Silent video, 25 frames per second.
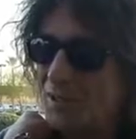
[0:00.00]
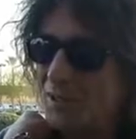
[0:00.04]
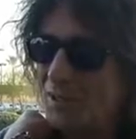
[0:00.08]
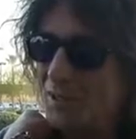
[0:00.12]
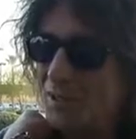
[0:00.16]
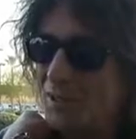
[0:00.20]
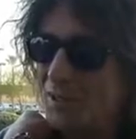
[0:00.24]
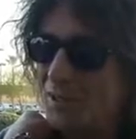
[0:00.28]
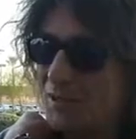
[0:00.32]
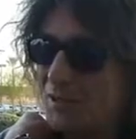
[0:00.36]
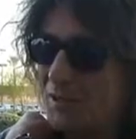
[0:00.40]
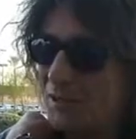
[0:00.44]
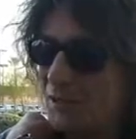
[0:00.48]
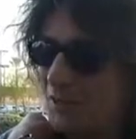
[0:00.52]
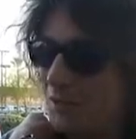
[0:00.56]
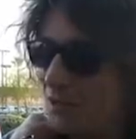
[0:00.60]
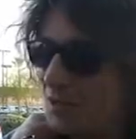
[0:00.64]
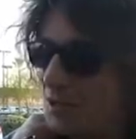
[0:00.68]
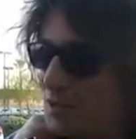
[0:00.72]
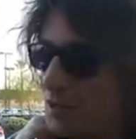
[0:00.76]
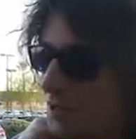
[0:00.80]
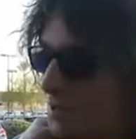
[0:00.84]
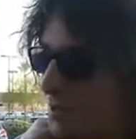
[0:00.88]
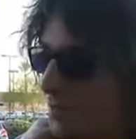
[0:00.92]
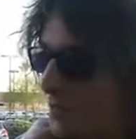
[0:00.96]
and clearly
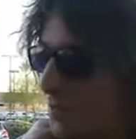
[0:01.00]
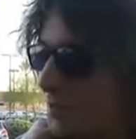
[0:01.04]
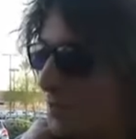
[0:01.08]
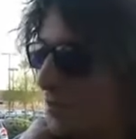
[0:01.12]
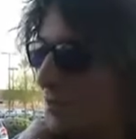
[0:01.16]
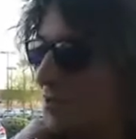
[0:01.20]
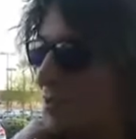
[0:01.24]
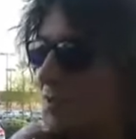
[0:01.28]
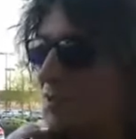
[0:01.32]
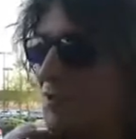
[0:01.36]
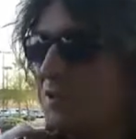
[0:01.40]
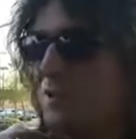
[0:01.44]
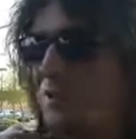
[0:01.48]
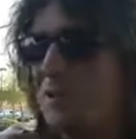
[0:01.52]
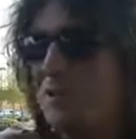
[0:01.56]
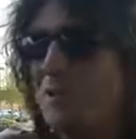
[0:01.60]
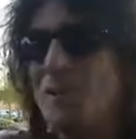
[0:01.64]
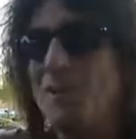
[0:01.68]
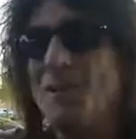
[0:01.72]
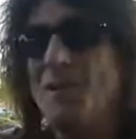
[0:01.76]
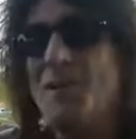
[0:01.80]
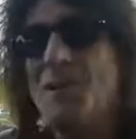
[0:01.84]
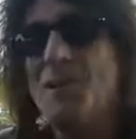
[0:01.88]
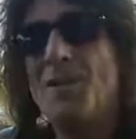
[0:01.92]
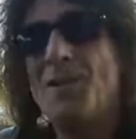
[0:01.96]
Jim Morrison.
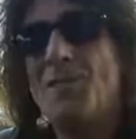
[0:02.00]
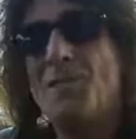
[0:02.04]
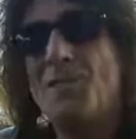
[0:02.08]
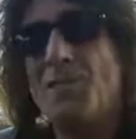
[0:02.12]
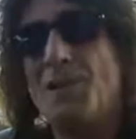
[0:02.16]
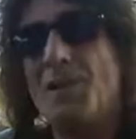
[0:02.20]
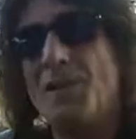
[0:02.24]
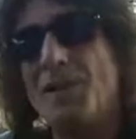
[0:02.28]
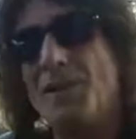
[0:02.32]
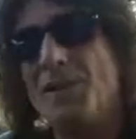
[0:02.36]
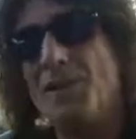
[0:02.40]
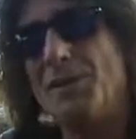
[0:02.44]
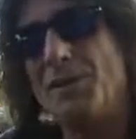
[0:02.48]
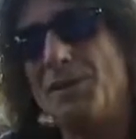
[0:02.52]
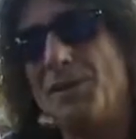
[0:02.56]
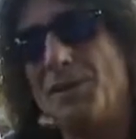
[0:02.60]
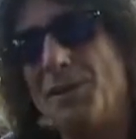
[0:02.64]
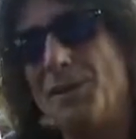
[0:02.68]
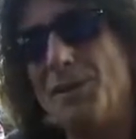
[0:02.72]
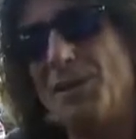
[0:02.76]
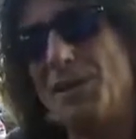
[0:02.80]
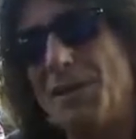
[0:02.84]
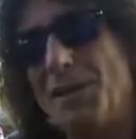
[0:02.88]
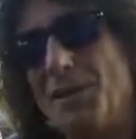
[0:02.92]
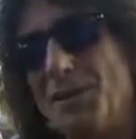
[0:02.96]
And,
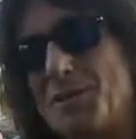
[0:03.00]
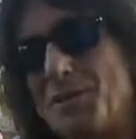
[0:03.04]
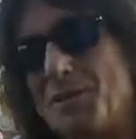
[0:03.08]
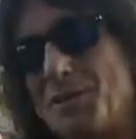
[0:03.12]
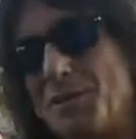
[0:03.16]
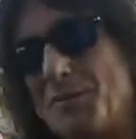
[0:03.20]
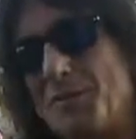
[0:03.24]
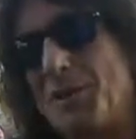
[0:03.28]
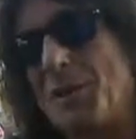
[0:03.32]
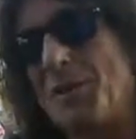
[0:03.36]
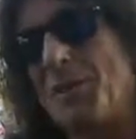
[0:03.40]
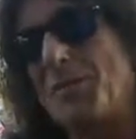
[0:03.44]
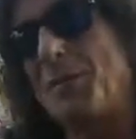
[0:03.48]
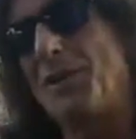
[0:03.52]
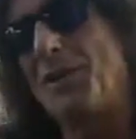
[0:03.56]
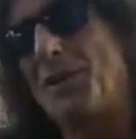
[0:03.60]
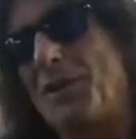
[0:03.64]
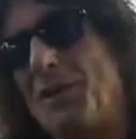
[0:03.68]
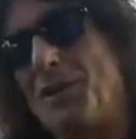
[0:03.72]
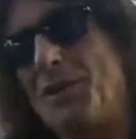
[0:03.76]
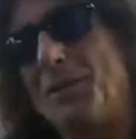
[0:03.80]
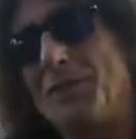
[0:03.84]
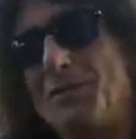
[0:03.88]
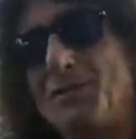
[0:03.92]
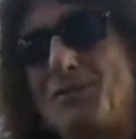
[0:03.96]
as a front
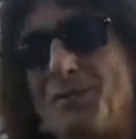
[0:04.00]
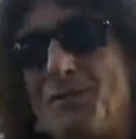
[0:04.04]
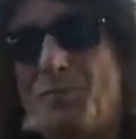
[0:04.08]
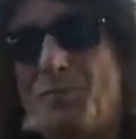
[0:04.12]
man,